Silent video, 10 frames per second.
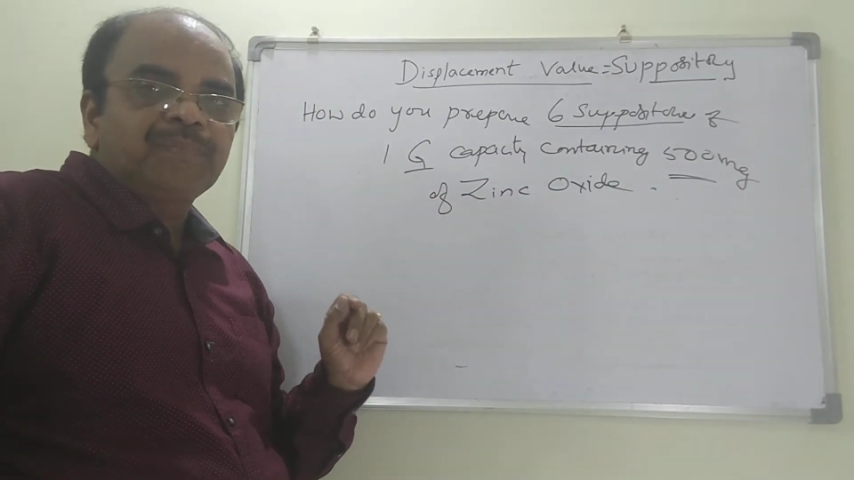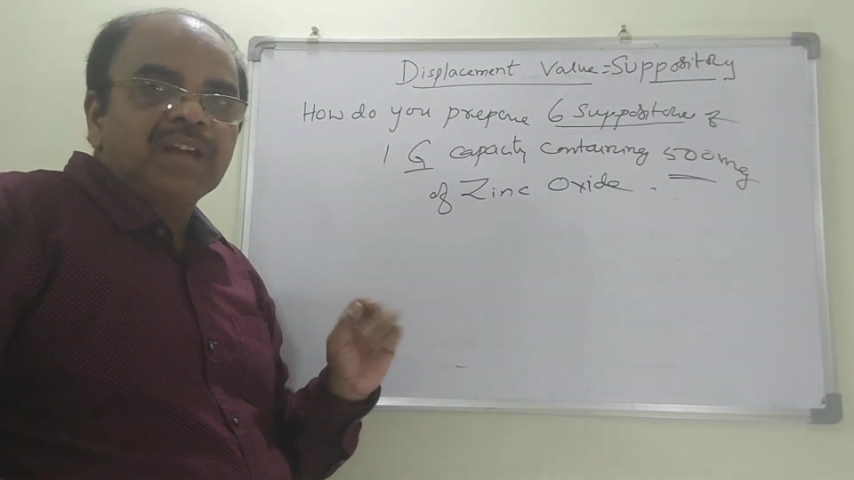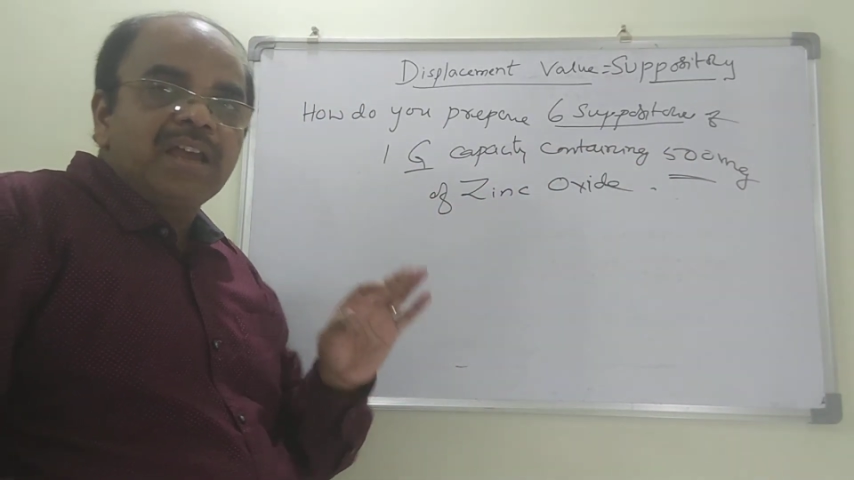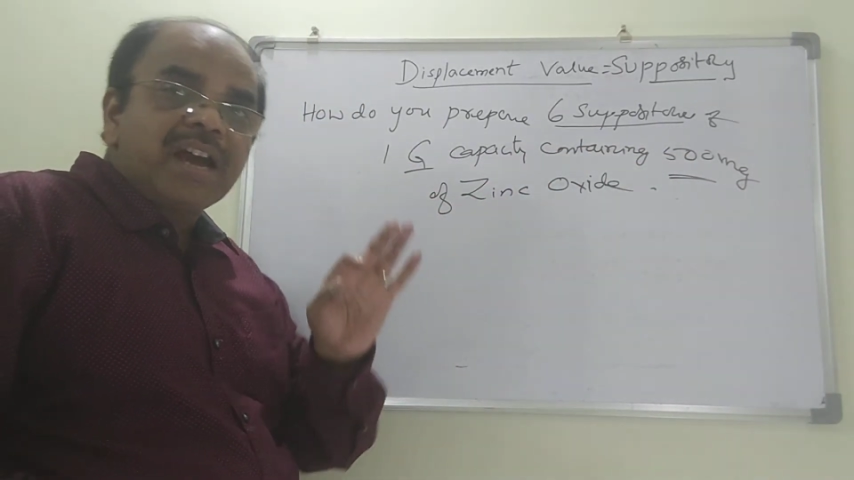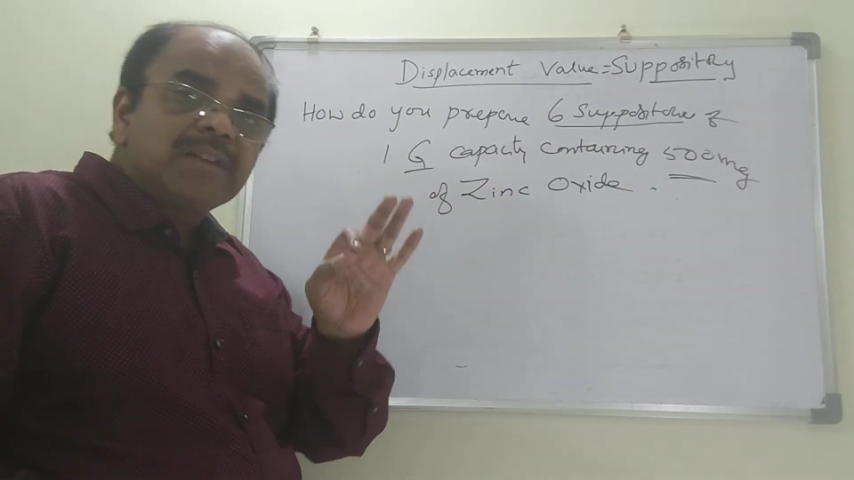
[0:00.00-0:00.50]
You
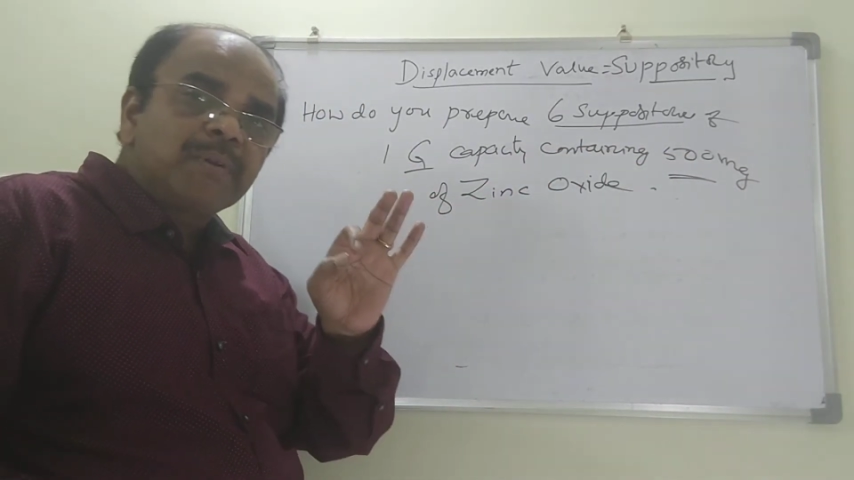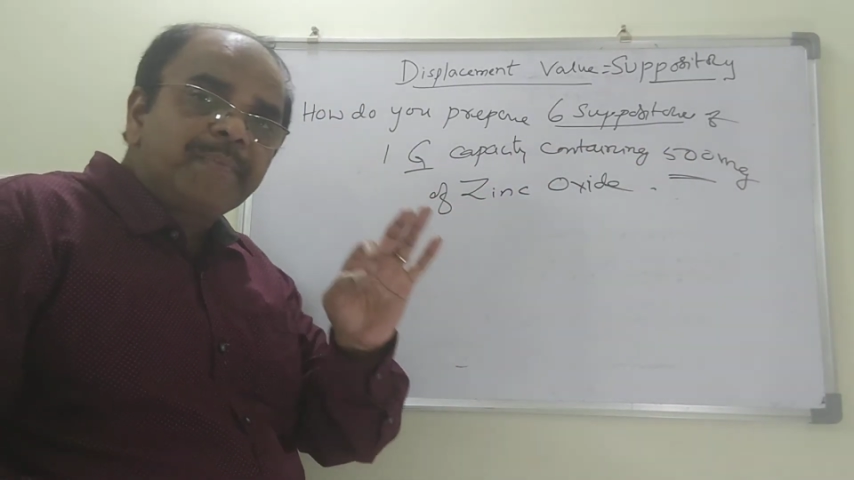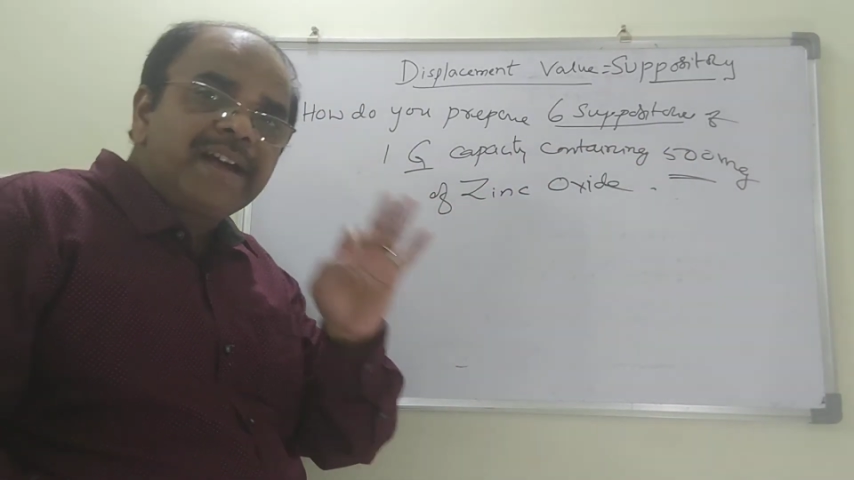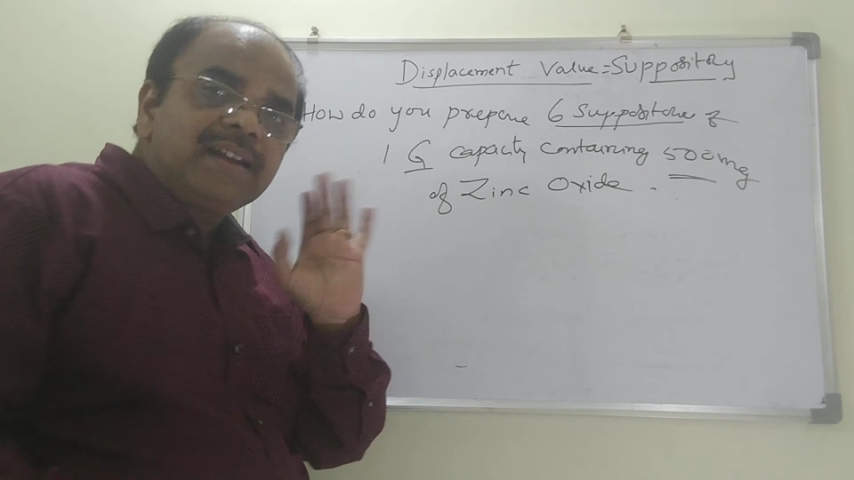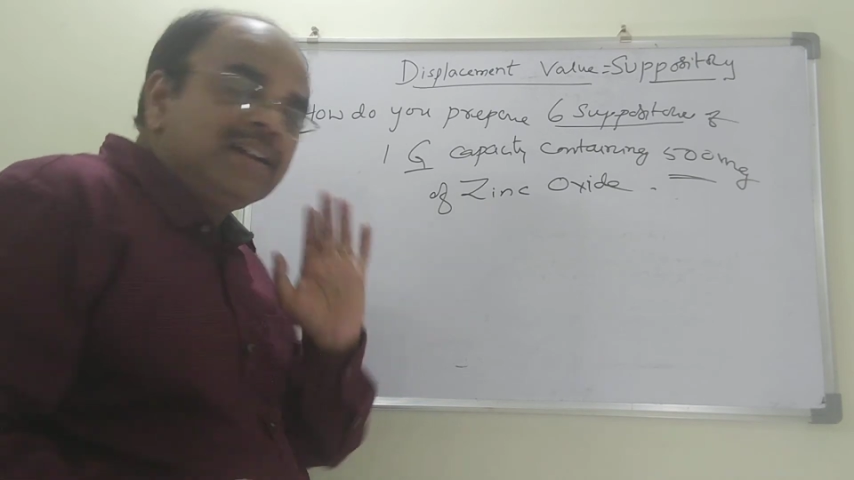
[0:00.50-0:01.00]
have to
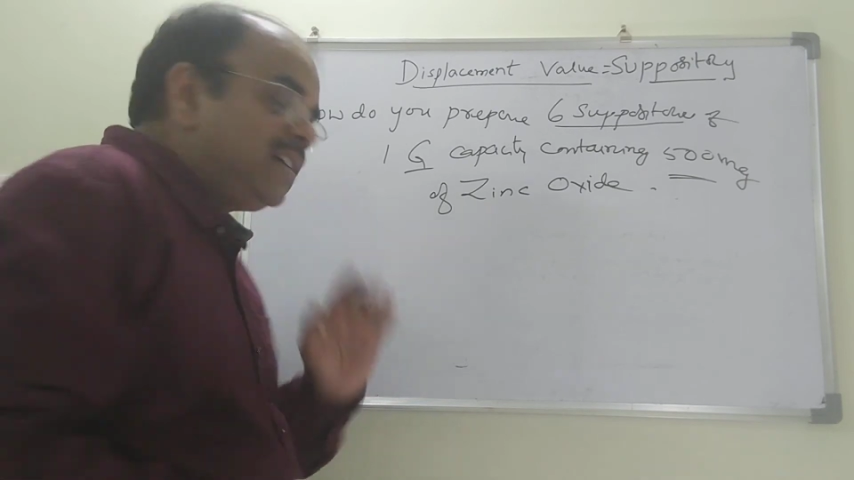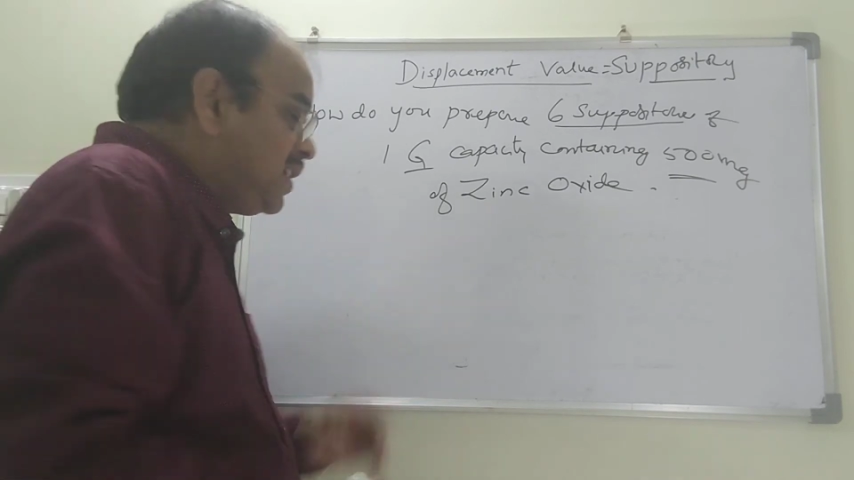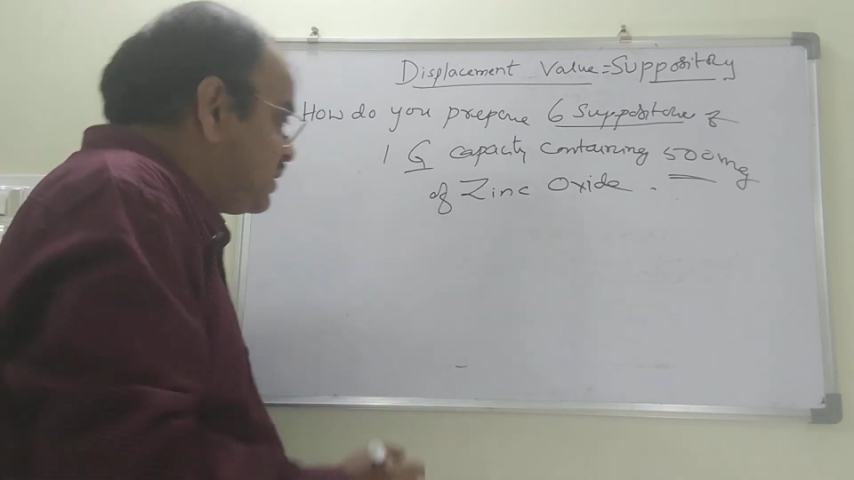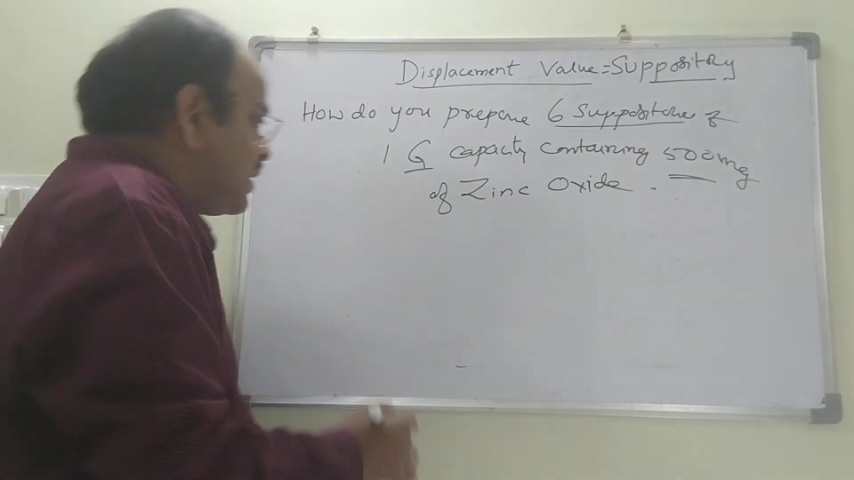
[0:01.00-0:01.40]
prepare 6